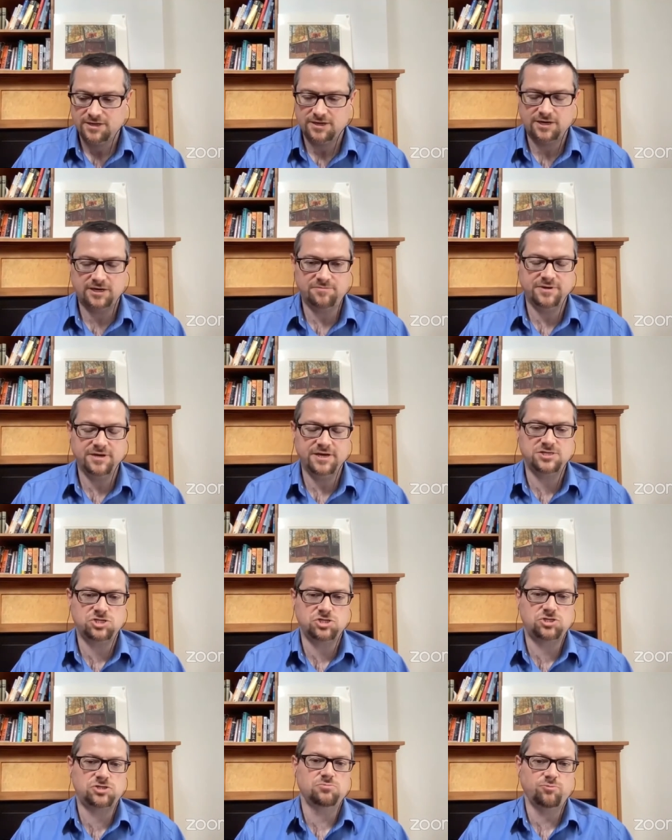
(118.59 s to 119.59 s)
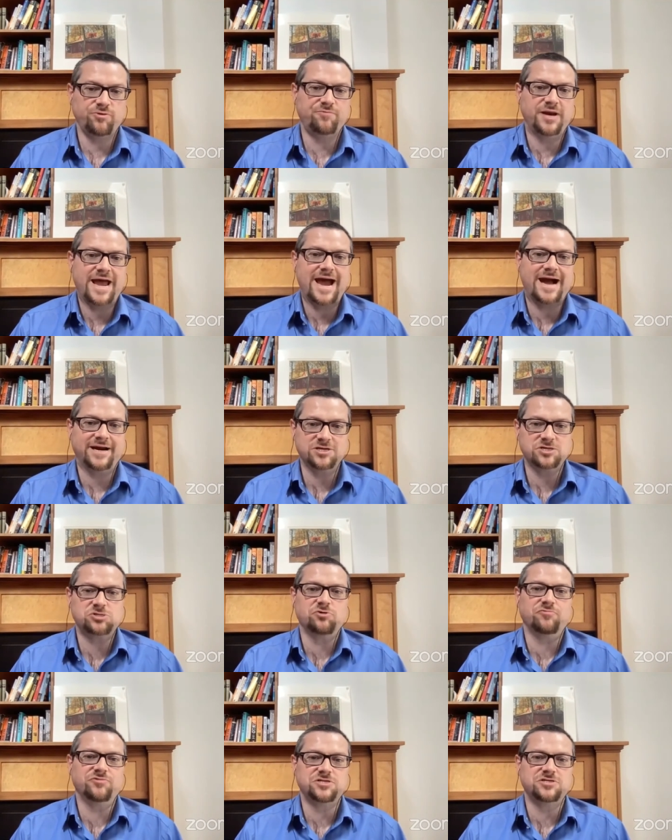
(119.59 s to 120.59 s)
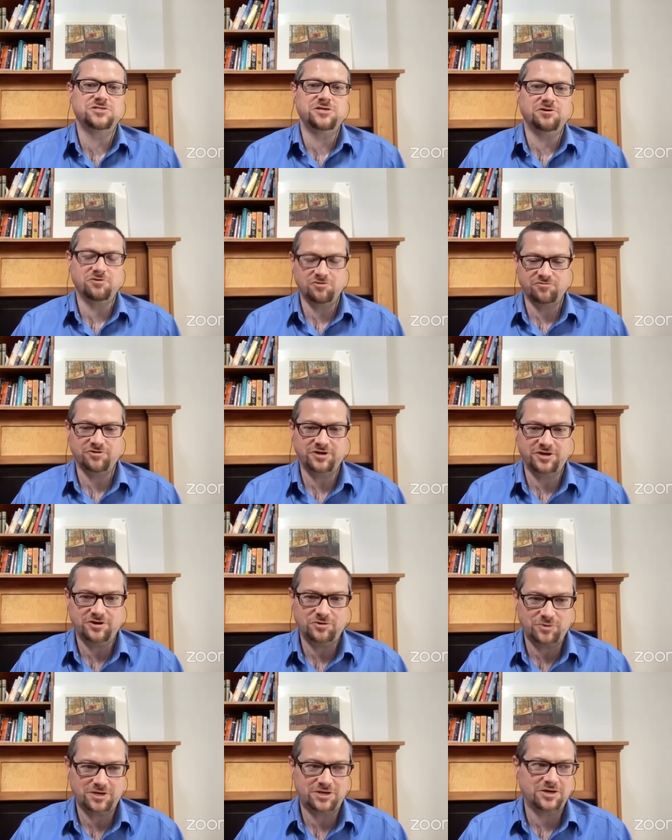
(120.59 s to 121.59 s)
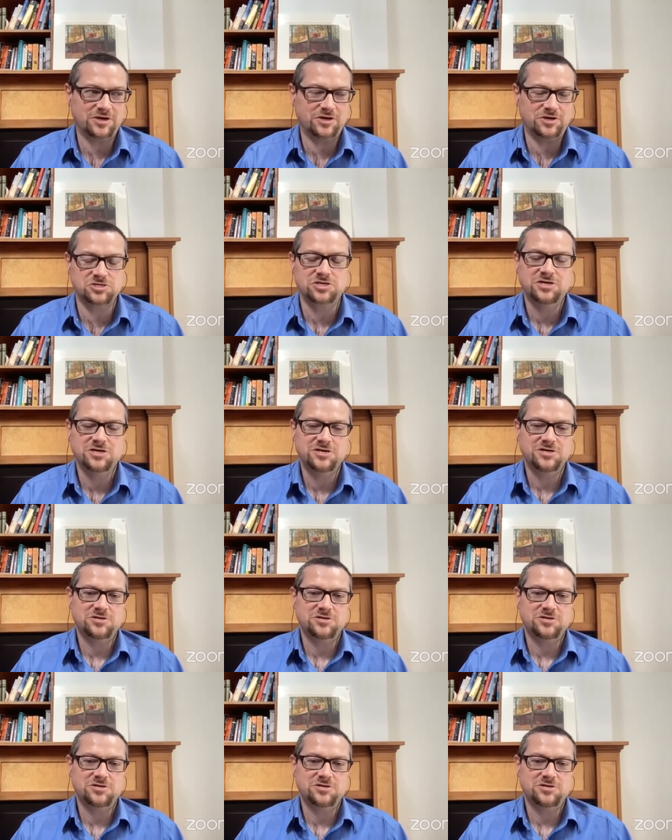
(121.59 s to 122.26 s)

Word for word: Um, it's we've been adding services year over year because